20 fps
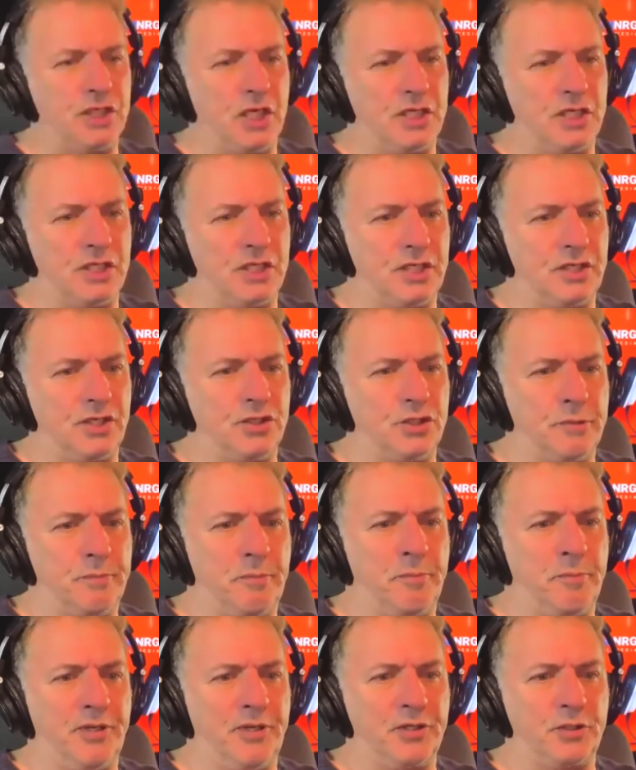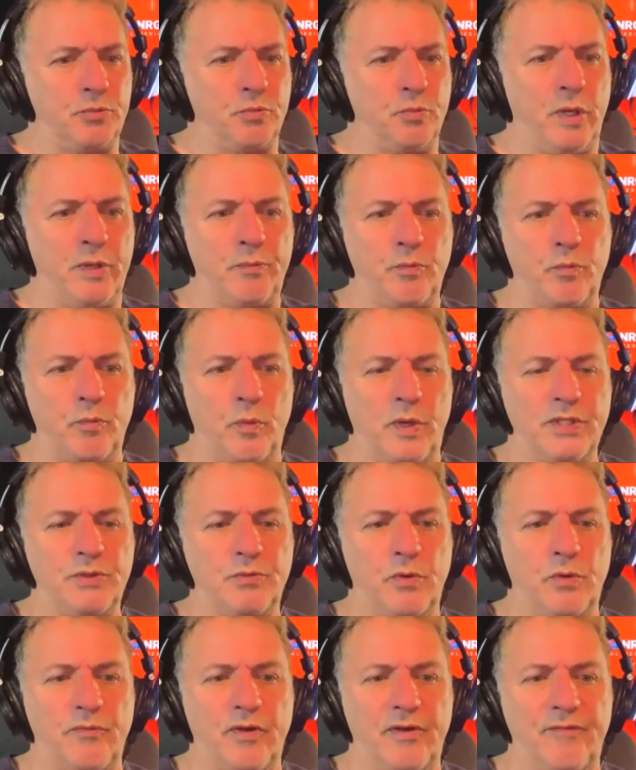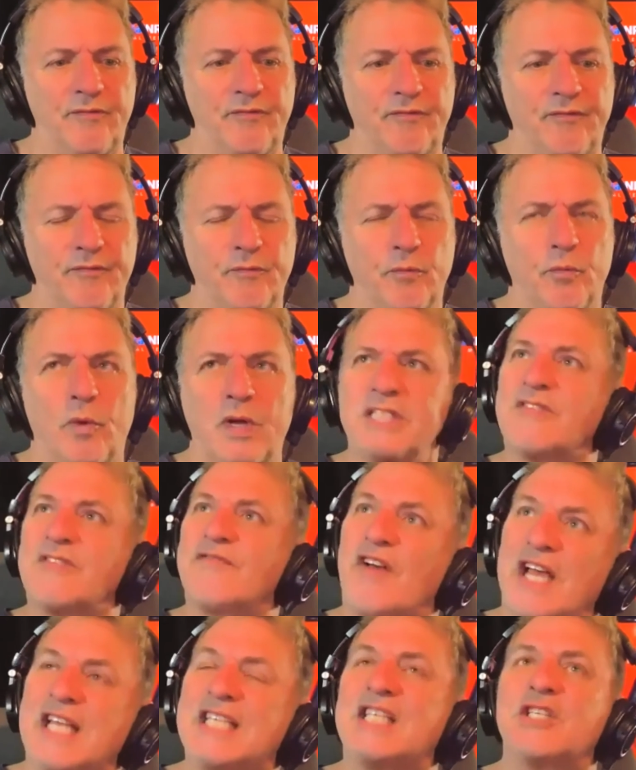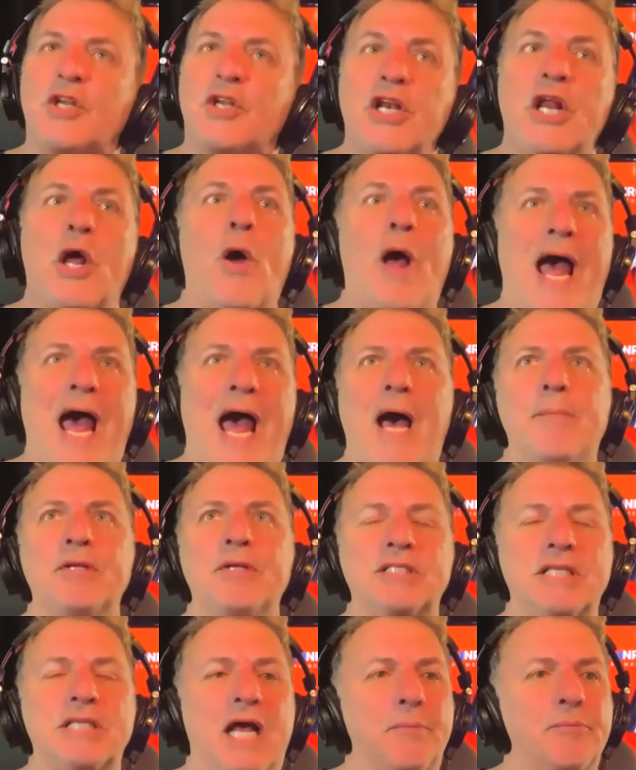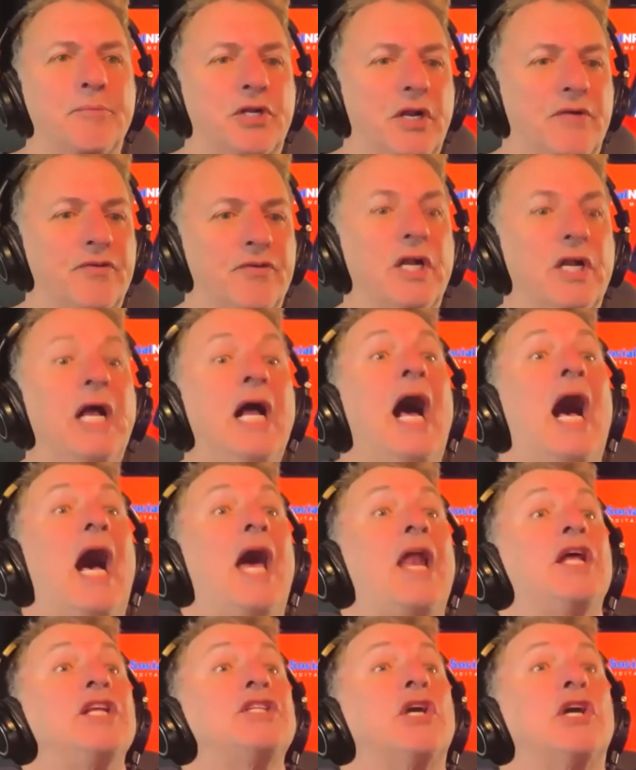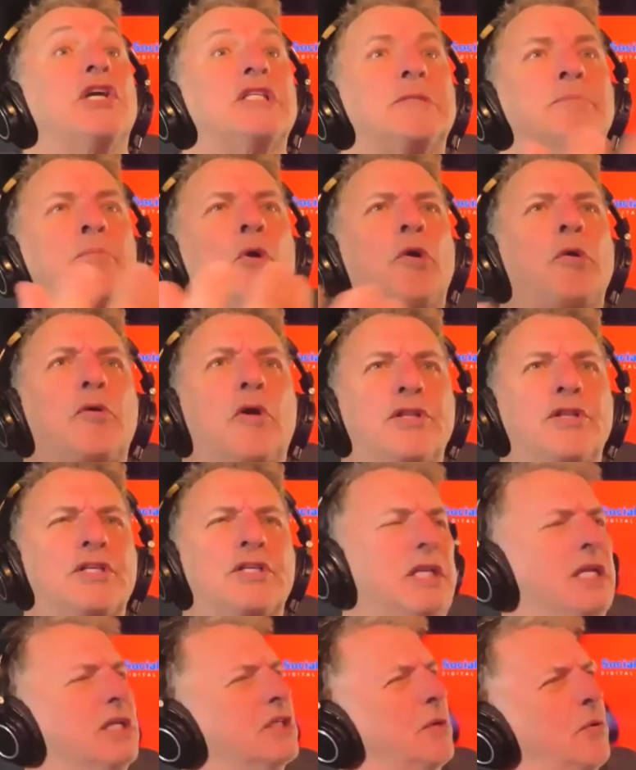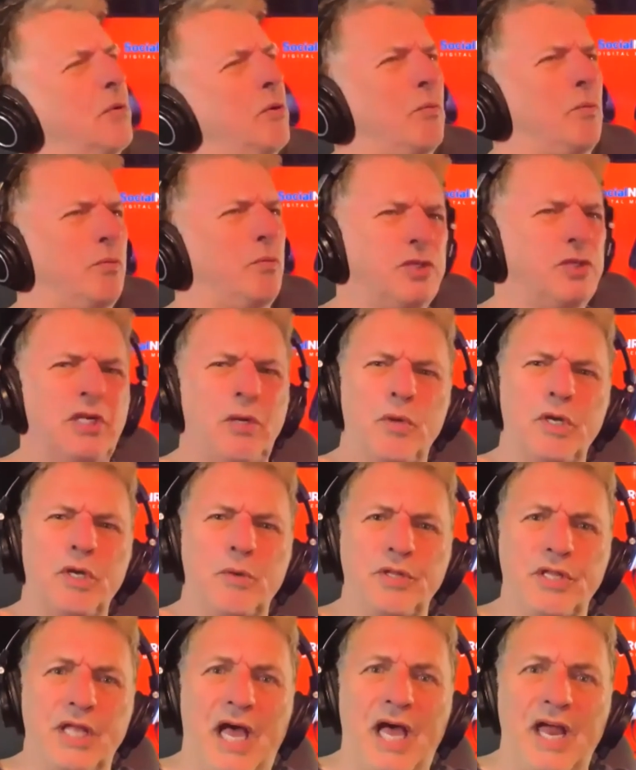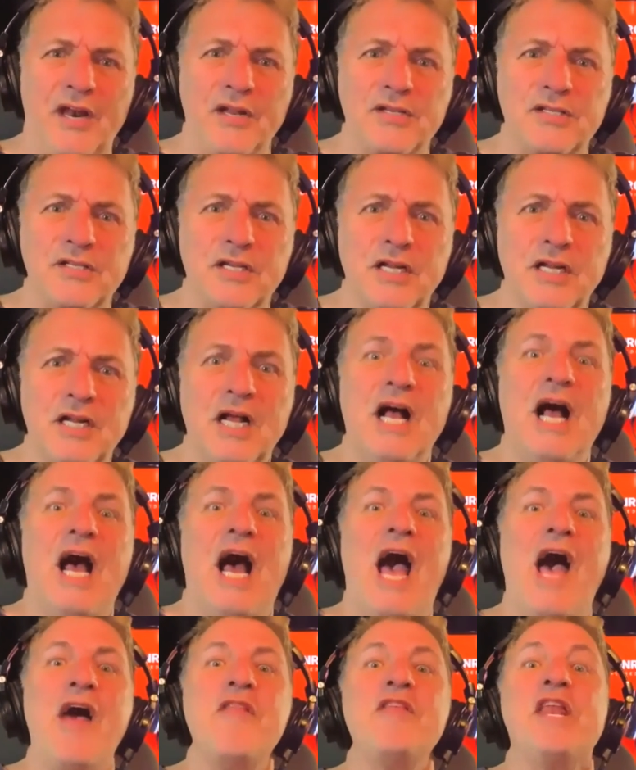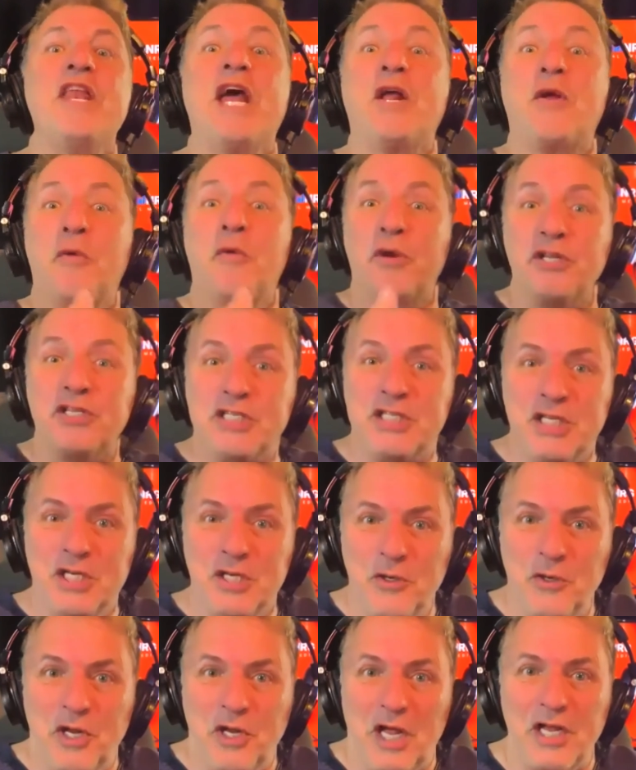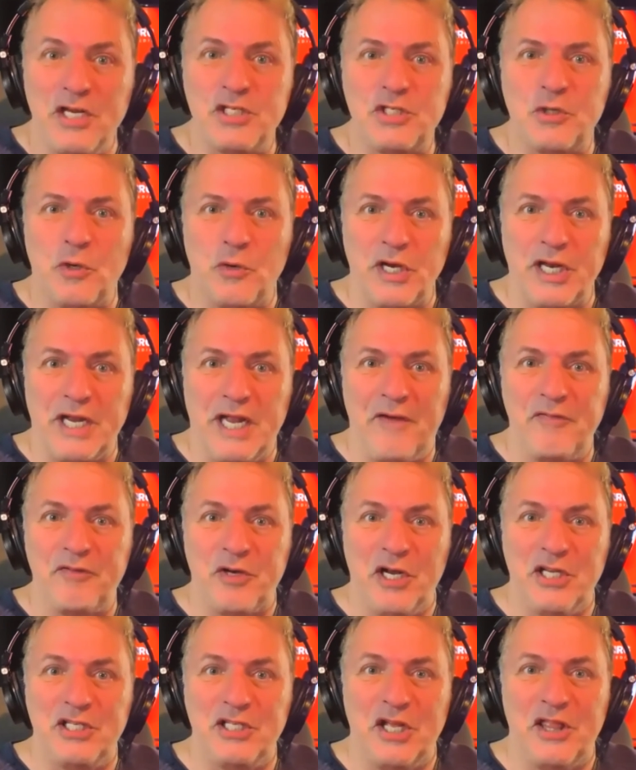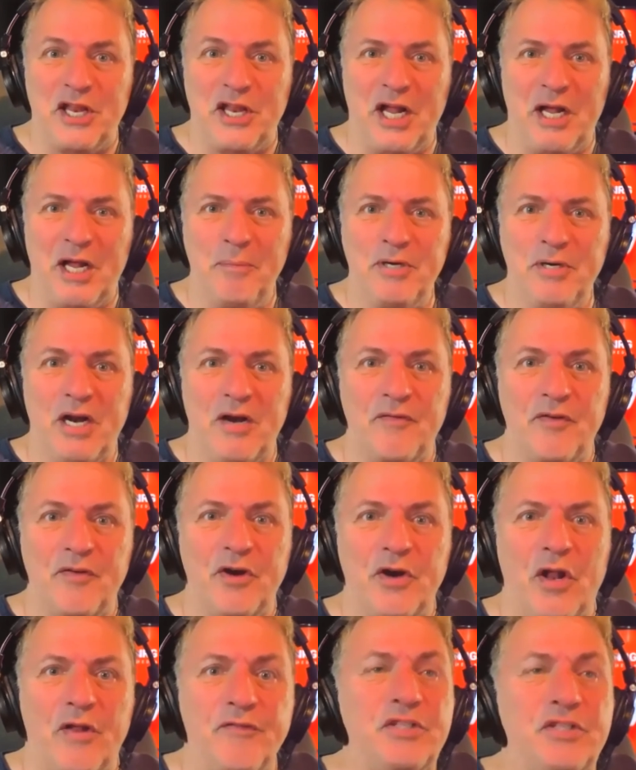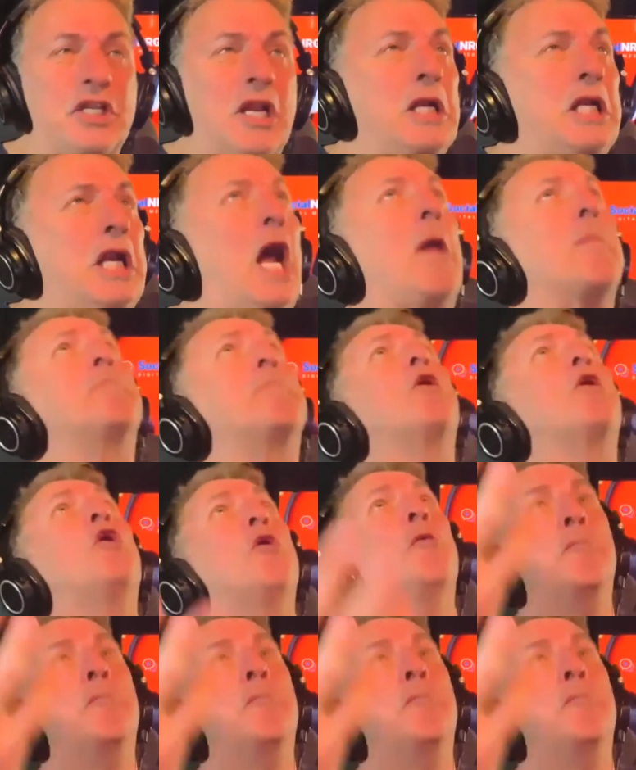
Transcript: a the Doobie Brothers "What Once Were Once, once Vices Are Now Habits" album cover, and I saw smoke on the stage. I like, "Gee, I wonder what that is." And then I go to see you guys shortly after I saw that album cover, and all of a sudden, kaboom!